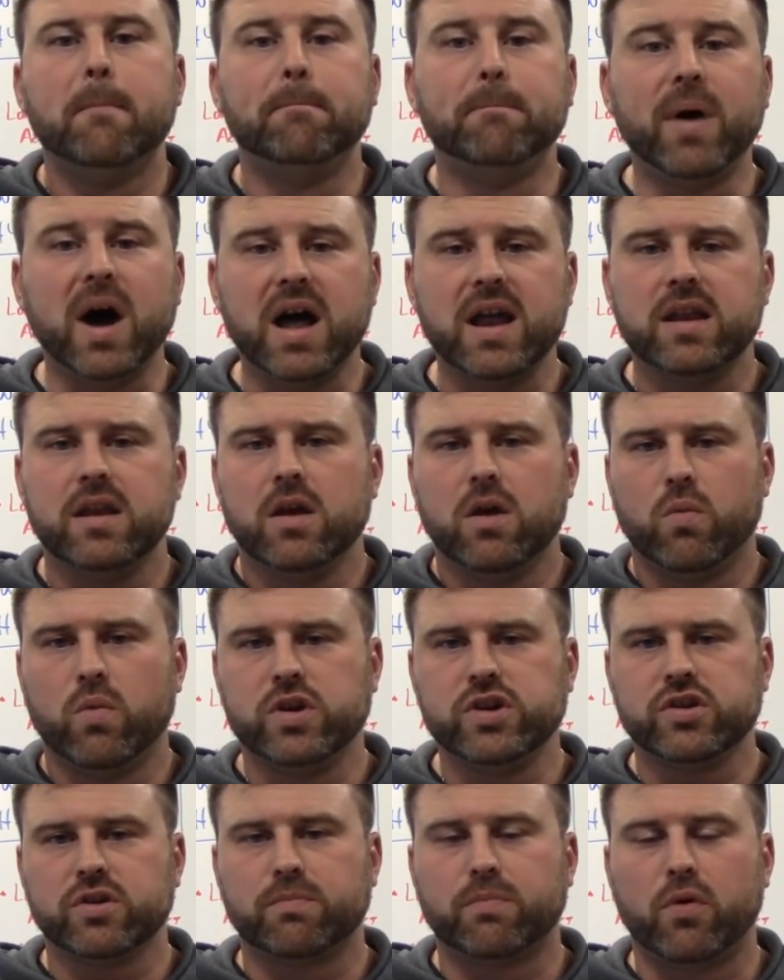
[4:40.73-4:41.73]
but
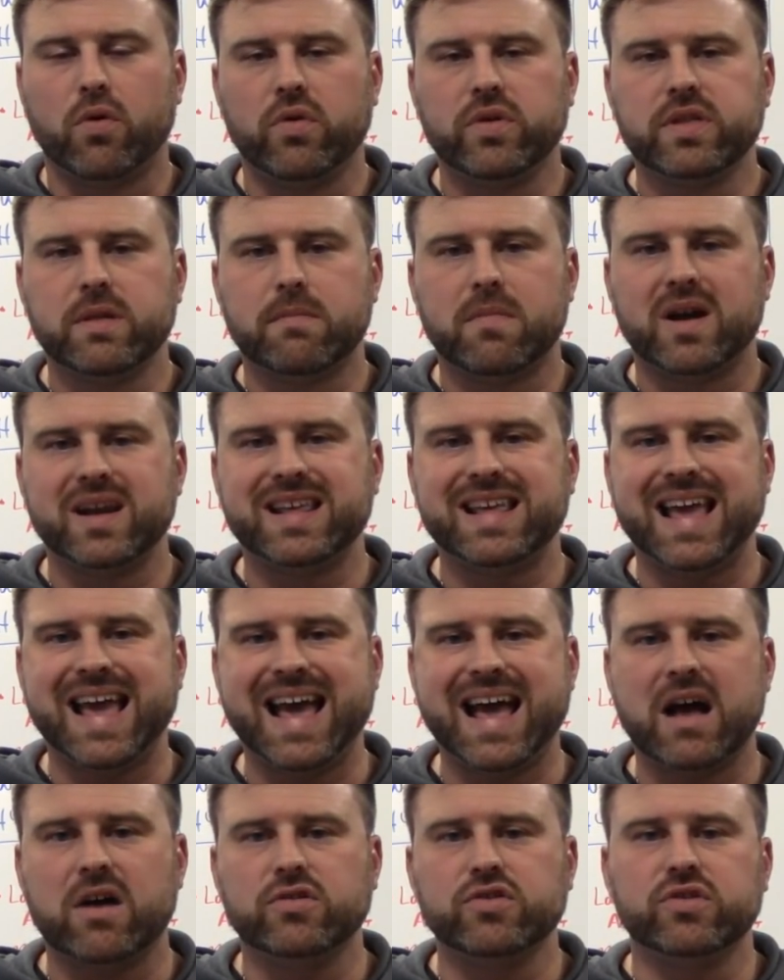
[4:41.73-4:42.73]
when you're pulling the money
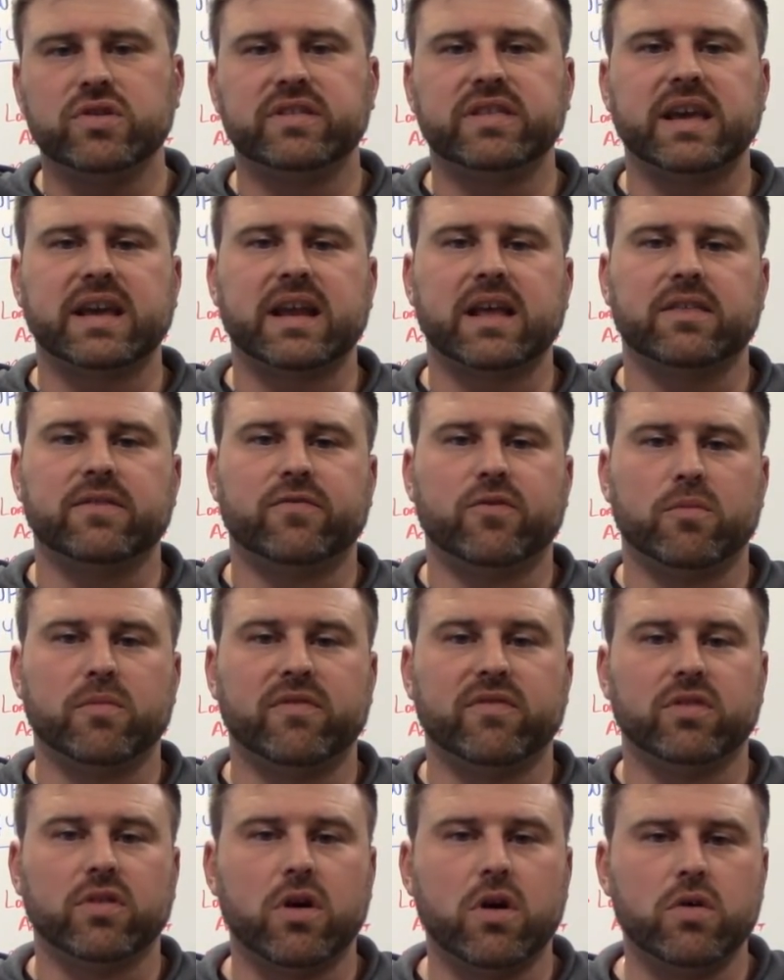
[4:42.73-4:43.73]
out, you can take it out in the
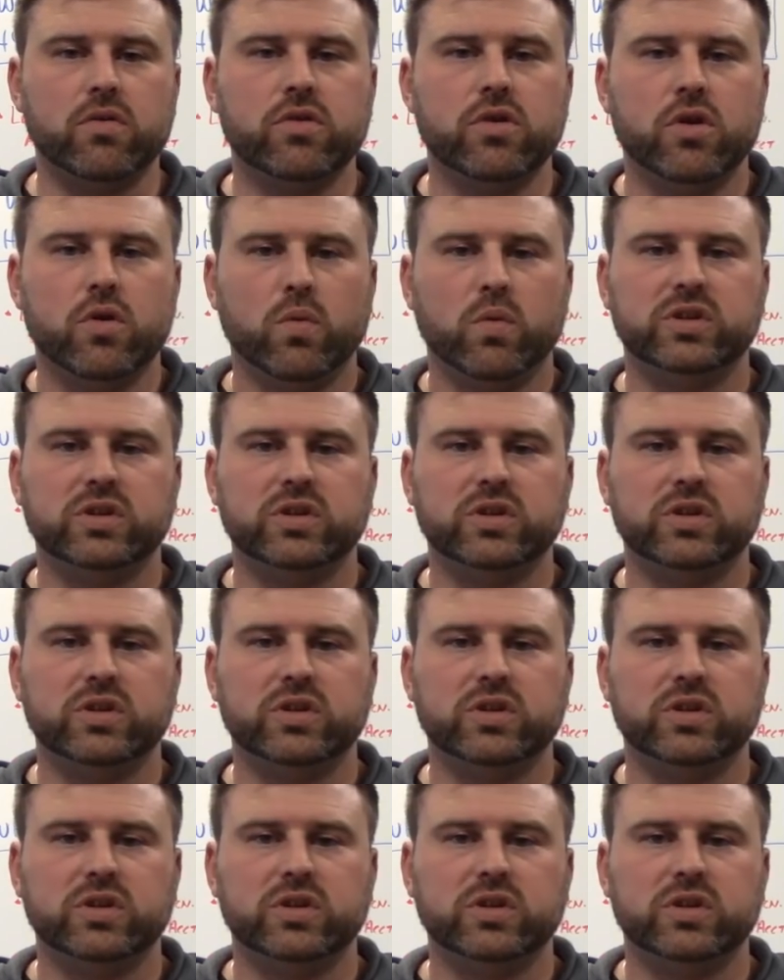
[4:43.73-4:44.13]
form of a loan,